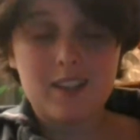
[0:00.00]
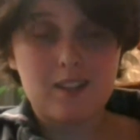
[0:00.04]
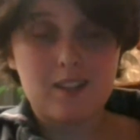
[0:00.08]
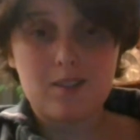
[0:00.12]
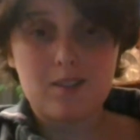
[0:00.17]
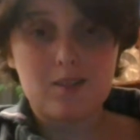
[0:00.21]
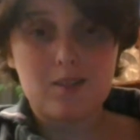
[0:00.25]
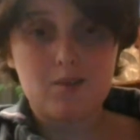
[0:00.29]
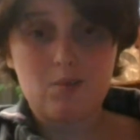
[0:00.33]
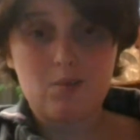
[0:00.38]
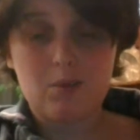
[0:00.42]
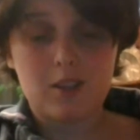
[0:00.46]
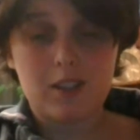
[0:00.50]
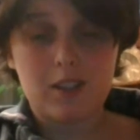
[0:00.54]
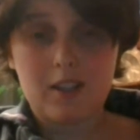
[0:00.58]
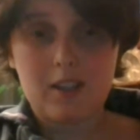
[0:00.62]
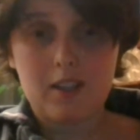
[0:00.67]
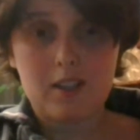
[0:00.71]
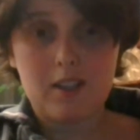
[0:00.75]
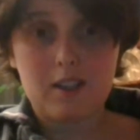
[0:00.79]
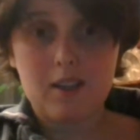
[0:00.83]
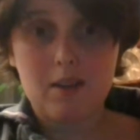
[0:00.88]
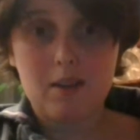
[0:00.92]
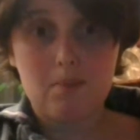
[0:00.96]
that's
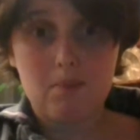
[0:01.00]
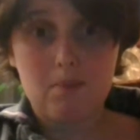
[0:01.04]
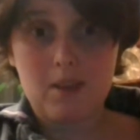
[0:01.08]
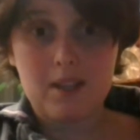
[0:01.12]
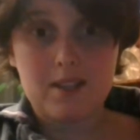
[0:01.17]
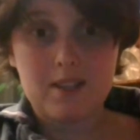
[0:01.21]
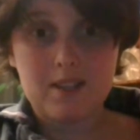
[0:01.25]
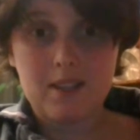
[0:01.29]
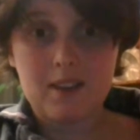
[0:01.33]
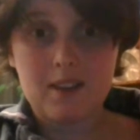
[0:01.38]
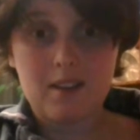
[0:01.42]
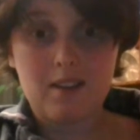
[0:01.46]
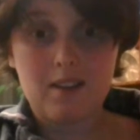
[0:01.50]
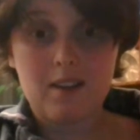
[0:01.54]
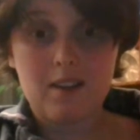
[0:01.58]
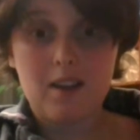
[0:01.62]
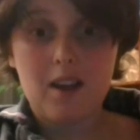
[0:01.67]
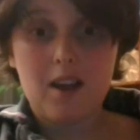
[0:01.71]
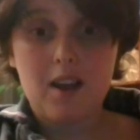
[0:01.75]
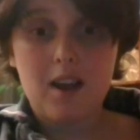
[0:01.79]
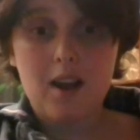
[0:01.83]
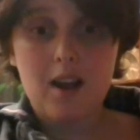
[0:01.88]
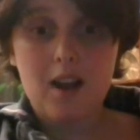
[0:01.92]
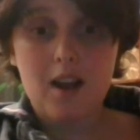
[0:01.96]
really amazing.
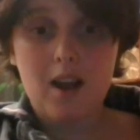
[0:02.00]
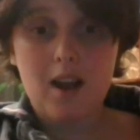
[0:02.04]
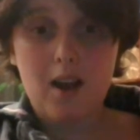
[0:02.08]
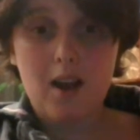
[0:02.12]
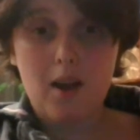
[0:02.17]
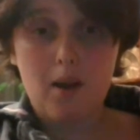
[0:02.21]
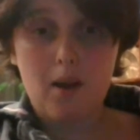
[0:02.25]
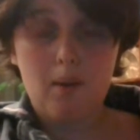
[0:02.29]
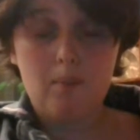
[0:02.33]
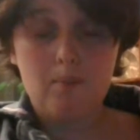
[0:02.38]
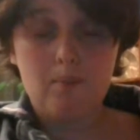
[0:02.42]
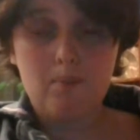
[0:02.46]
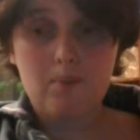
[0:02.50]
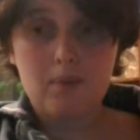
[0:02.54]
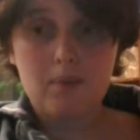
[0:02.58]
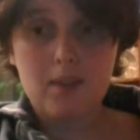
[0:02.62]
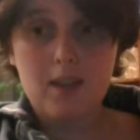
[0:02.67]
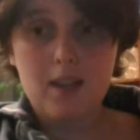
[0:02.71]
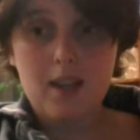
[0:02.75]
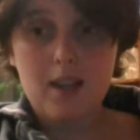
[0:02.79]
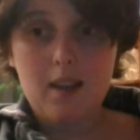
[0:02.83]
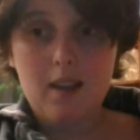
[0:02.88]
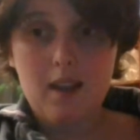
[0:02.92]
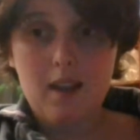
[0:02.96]
Um,
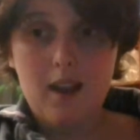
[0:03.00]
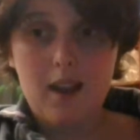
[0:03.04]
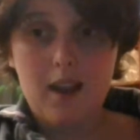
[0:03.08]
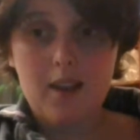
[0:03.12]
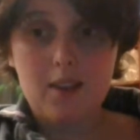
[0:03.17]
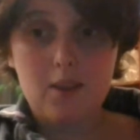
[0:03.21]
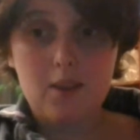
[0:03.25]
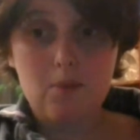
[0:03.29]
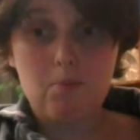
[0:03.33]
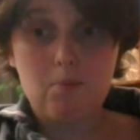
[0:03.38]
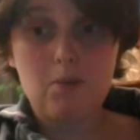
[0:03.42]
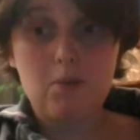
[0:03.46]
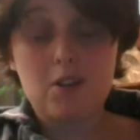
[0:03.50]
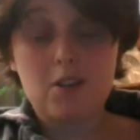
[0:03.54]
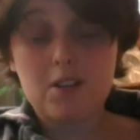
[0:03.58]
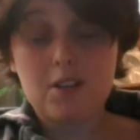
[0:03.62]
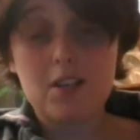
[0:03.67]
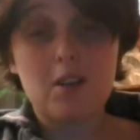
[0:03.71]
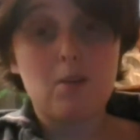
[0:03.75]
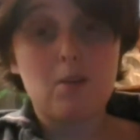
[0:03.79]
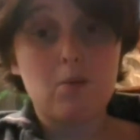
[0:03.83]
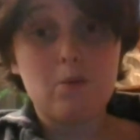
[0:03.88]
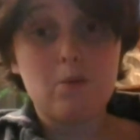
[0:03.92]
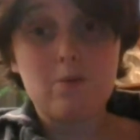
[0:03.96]
and their book
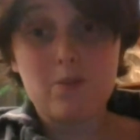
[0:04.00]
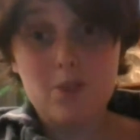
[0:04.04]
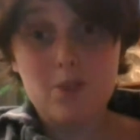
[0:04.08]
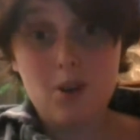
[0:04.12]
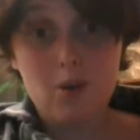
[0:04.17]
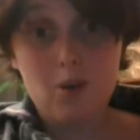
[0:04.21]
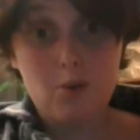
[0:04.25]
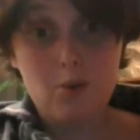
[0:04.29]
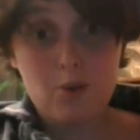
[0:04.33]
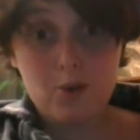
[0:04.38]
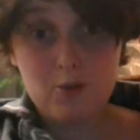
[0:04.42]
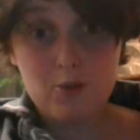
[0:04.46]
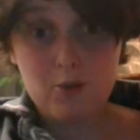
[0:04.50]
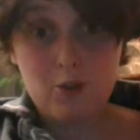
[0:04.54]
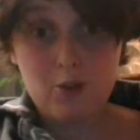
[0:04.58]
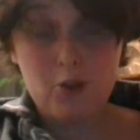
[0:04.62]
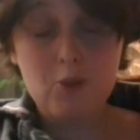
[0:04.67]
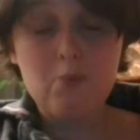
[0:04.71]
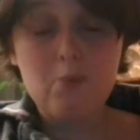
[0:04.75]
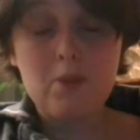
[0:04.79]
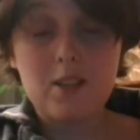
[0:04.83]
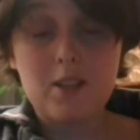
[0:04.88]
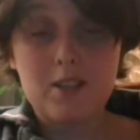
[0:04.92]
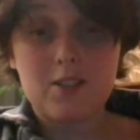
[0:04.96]
sale room is always
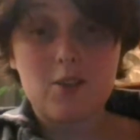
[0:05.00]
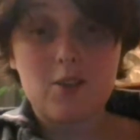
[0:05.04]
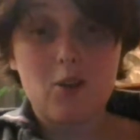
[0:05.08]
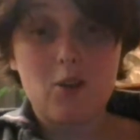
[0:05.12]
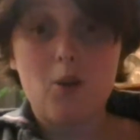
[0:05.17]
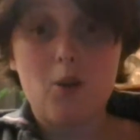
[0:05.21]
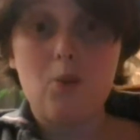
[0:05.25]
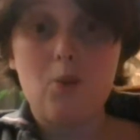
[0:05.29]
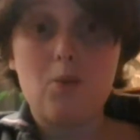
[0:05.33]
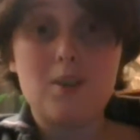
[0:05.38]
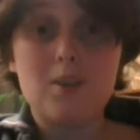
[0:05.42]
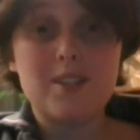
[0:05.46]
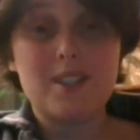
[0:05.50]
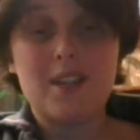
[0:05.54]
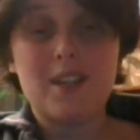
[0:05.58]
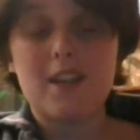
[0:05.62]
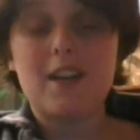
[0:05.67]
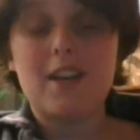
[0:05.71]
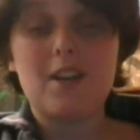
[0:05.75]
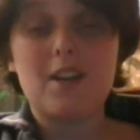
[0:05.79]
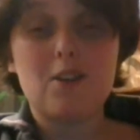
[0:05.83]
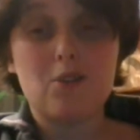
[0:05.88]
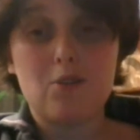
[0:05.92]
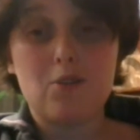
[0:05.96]
full because they're always
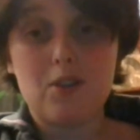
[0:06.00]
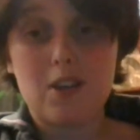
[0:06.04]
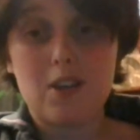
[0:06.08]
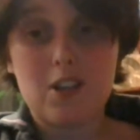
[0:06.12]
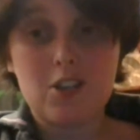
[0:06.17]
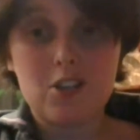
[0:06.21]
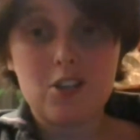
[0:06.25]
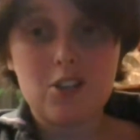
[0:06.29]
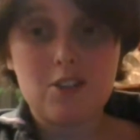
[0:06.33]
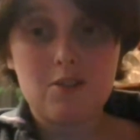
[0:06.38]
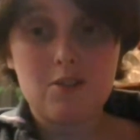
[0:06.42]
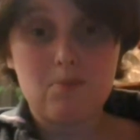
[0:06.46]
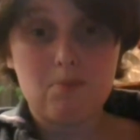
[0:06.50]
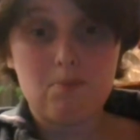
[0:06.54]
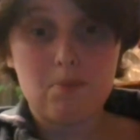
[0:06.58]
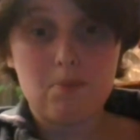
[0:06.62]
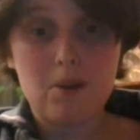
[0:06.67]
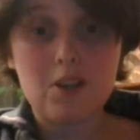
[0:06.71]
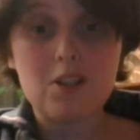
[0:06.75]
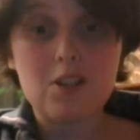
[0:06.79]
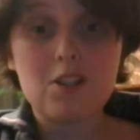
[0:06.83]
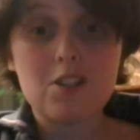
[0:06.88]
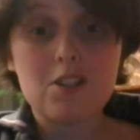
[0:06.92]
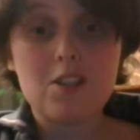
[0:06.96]
getting donations of
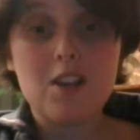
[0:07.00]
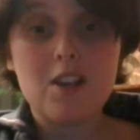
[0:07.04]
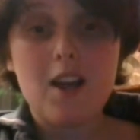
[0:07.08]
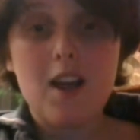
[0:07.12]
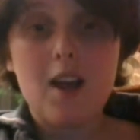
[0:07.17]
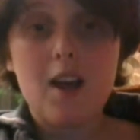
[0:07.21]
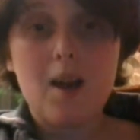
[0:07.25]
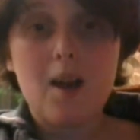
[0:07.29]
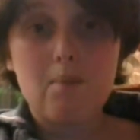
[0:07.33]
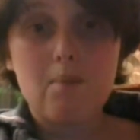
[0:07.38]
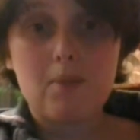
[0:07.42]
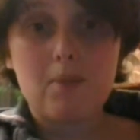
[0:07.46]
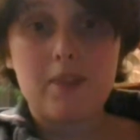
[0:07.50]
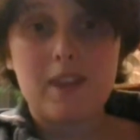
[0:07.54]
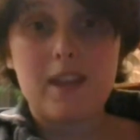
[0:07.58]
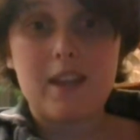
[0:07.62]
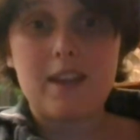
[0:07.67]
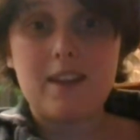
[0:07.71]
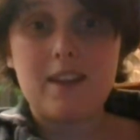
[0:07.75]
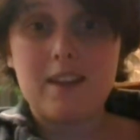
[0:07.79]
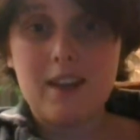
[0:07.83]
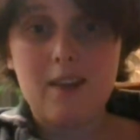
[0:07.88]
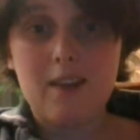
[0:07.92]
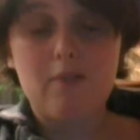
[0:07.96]
books, but
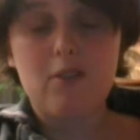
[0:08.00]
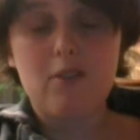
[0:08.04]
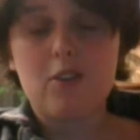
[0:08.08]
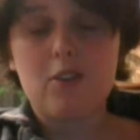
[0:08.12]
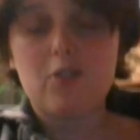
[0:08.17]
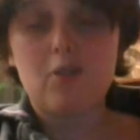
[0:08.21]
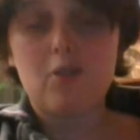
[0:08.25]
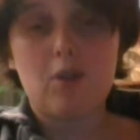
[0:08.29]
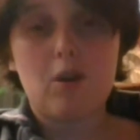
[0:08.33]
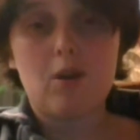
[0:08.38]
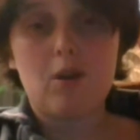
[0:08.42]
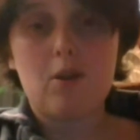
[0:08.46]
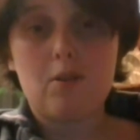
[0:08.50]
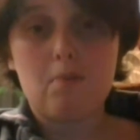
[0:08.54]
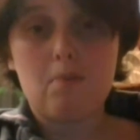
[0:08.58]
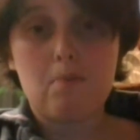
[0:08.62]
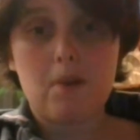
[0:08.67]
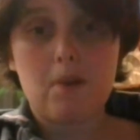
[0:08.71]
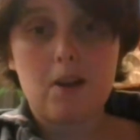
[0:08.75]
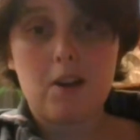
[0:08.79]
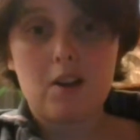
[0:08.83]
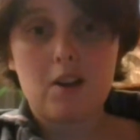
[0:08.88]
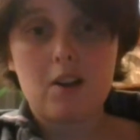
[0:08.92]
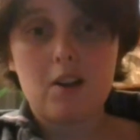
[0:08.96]
they never throw out
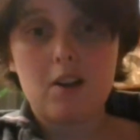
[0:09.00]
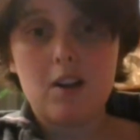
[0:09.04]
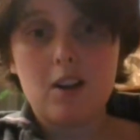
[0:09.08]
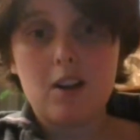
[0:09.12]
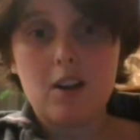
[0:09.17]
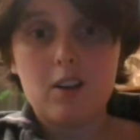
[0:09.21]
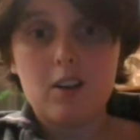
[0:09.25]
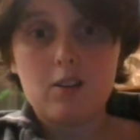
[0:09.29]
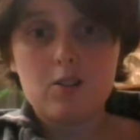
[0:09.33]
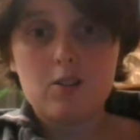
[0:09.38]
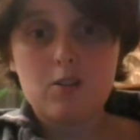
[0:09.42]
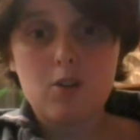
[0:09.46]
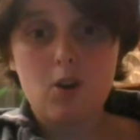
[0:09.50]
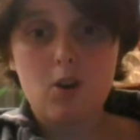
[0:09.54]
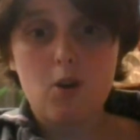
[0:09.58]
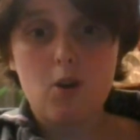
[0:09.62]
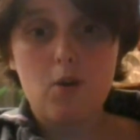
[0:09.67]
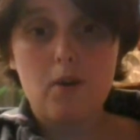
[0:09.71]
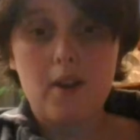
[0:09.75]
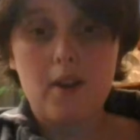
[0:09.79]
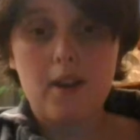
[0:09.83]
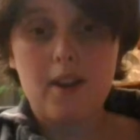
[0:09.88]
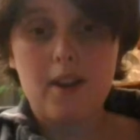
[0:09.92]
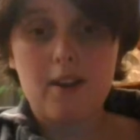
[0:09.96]
a book.
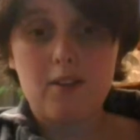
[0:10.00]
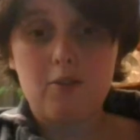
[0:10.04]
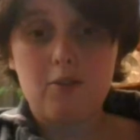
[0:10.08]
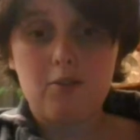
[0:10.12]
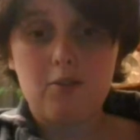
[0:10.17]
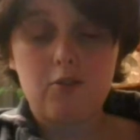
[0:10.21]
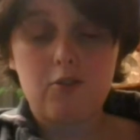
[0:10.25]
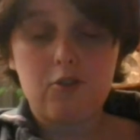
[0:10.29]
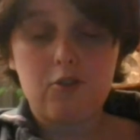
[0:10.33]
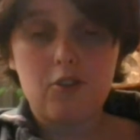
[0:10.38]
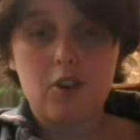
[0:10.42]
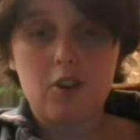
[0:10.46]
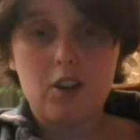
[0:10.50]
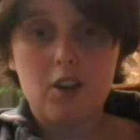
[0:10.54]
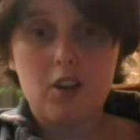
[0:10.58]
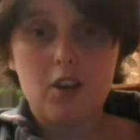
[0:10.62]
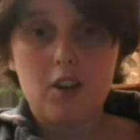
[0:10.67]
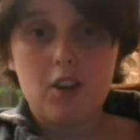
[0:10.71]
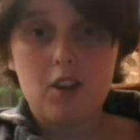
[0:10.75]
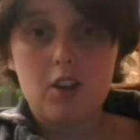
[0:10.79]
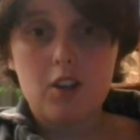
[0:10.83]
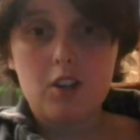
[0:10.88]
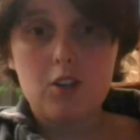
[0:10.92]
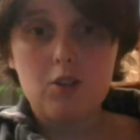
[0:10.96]
So if
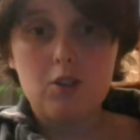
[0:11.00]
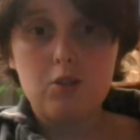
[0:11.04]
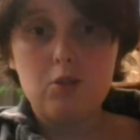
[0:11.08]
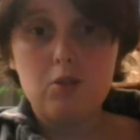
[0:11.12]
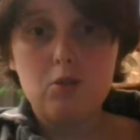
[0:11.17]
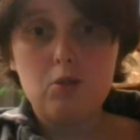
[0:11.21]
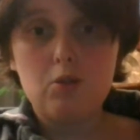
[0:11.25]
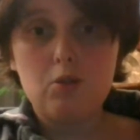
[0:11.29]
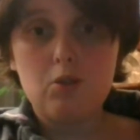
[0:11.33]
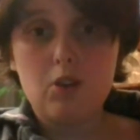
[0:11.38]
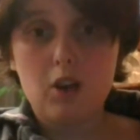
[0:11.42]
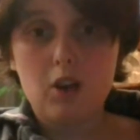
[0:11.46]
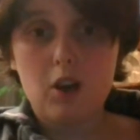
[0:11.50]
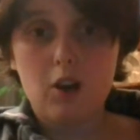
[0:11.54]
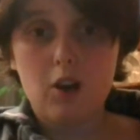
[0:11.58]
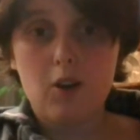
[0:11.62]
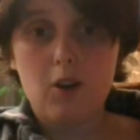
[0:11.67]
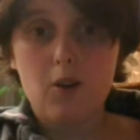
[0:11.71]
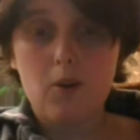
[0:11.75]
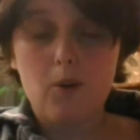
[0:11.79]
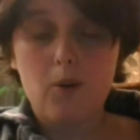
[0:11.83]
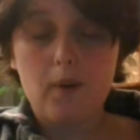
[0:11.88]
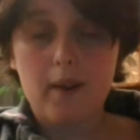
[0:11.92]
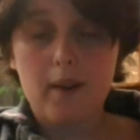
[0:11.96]
you
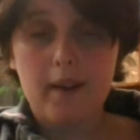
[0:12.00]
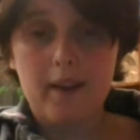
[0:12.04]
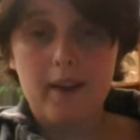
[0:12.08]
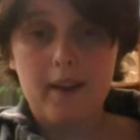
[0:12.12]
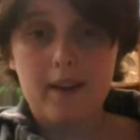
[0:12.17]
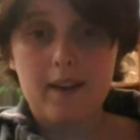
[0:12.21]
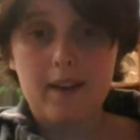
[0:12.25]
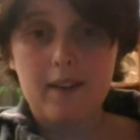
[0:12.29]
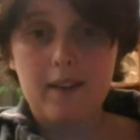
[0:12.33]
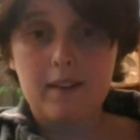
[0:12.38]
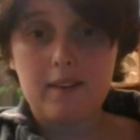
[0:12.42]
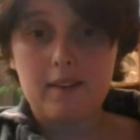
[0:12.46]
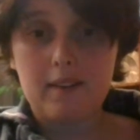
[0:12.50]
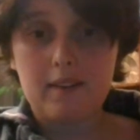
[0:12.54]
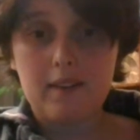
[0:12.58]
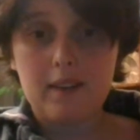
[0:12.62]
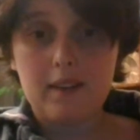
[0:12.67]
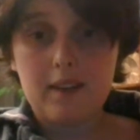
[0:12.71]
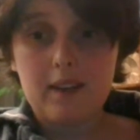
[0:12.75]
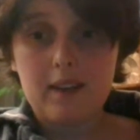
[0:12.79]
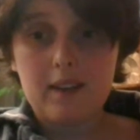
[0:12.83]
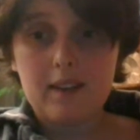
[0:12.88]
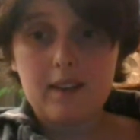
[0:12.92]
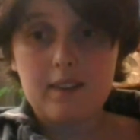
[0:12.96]
go
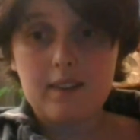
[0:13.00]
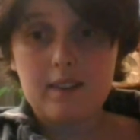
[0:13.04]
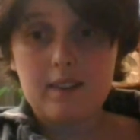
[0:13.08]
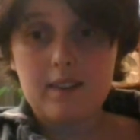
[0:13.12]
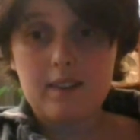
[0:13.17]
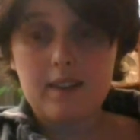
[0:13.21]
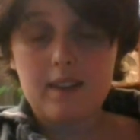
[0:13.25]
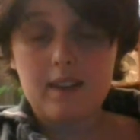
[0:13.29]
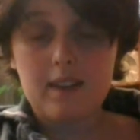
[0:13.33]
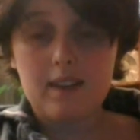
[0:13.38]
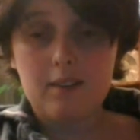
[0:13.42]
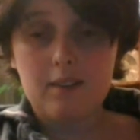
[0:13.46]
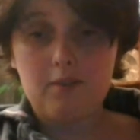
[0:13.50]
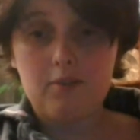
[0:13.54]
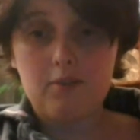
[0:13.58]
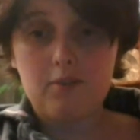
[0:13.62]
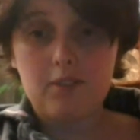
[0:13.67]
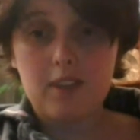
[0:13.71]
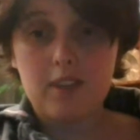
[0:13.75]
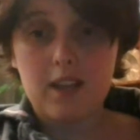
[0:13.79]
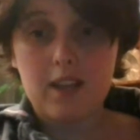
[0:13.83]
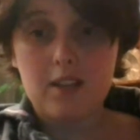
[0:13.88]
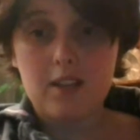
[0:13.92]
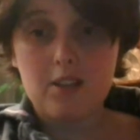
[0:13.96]
and
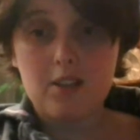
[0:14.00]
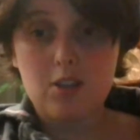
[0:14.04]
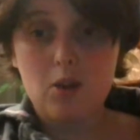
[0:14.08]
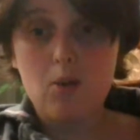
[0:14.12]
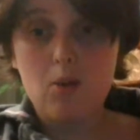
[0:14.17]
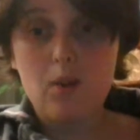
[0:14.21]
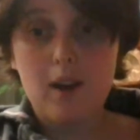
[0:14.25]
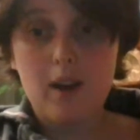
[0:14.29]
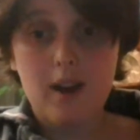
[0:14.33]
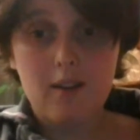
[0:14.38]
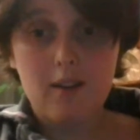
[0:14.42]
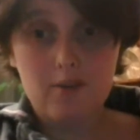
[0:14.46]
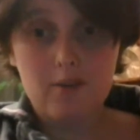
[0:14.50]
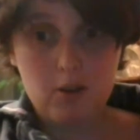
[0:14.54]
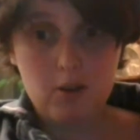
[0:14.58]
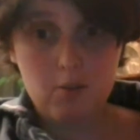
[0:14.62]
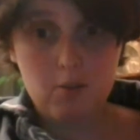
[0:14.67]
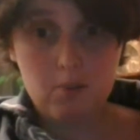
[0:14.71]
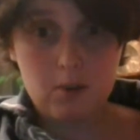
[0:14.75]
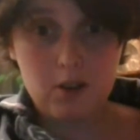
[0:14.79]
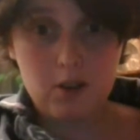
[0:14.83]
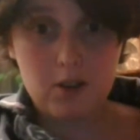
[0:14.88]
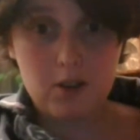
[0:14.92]
if they don't have your